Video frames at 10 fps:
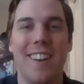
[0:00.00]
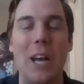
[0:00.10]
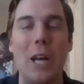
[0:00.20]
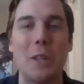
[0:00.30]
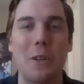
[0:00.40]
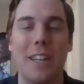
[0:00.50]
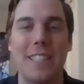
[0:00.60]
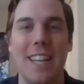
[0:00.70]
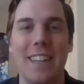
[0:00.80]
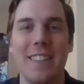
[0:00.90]
Hello, grade
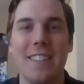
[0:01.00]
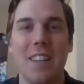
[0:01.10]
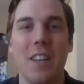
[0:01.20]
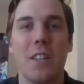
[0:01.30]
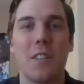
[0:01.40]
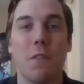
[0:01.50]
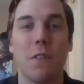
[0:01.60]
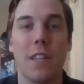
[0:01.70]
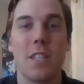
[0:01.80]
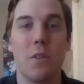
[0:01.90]
10s. So for
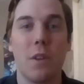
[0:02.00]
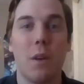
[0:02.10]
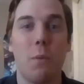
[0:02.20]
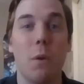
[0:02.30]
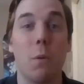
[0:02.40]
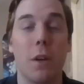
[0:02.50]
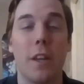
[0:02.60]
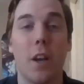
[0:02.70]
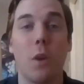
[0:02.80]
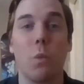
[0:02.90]
this unit, we were working
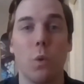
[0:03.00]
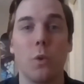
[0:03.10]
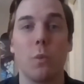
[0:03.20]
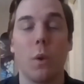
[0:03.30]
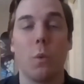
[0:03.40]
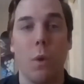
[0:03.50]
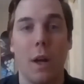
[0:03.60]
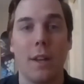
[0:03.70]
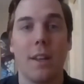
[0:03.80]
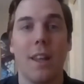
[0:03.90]
on World War I.
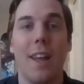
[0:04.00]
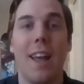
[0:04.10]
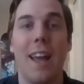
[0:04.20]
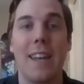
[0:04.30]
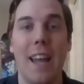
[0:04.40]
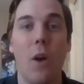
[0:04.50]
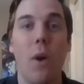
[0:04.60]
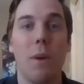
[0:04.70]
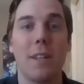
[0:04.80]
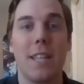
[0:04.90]
And now I
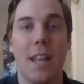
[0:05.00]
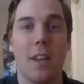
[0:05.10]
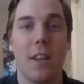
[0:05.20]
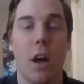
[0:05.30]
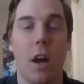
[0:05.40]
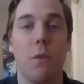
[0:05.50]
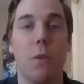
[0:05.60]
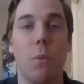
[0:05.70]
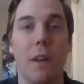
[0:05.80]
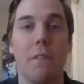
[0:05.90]
want to end it off with
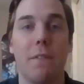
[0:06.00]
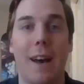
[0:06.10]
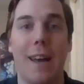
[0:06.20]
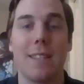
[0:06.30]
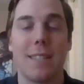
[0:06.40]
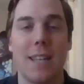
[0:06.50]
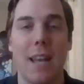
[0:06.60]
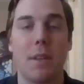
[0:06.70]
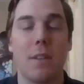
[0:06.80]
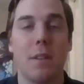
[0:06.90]
one final
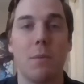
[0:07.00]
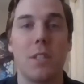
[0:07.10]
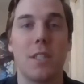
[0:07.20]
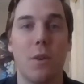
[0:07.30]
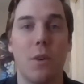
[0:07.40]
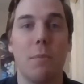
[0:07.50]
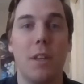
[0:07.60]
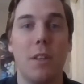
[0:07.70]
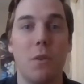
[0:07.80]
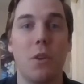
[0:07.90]
assignment, which is going to be
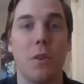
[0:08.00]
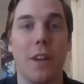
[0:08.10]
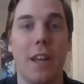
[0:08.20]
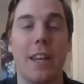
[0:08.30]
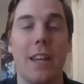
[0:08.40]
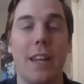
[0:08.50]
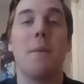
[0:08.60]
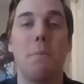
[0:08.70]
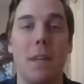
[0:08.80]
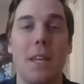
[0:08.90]
you creating
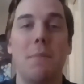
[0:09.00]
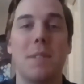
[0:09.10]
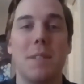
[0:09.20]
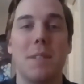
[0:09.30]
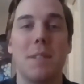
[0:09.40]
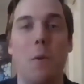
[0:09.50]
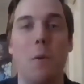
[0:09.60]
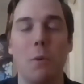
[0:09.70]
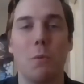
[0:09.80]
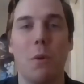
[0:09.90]
memes about
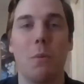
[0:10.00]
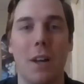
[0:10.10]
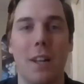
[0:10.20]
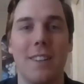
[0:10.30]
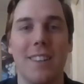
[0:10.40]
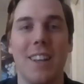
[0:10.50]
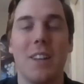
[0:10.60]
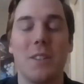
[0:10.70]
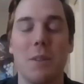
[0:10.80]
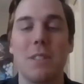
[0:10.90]
World War I.
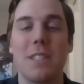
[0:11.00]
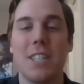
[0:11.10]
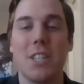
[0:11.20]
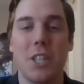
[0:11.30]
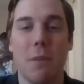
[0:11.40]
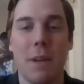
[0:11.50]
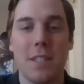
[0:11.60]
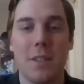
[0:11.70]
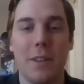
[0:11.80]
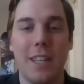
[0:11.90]
So I'm just gonna share my
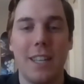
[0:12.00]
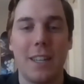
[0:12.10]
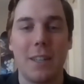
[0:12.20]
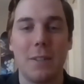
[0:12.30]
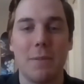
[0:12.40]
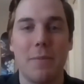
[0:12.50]
screen here.